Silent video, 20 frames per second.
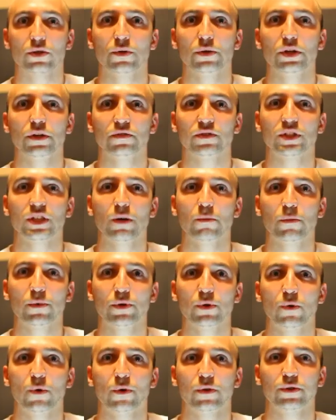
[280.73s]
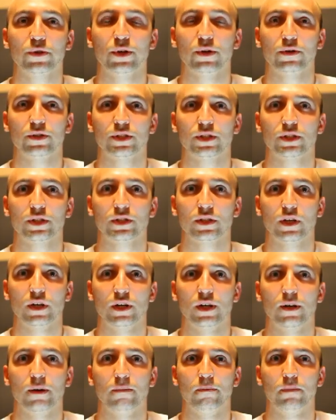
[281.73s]
if someone orders
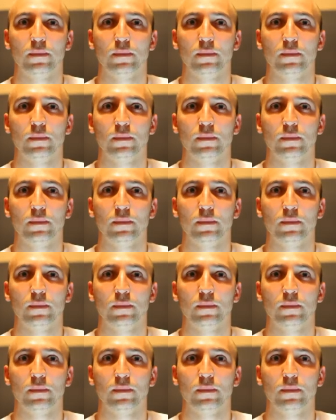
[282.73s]
uh,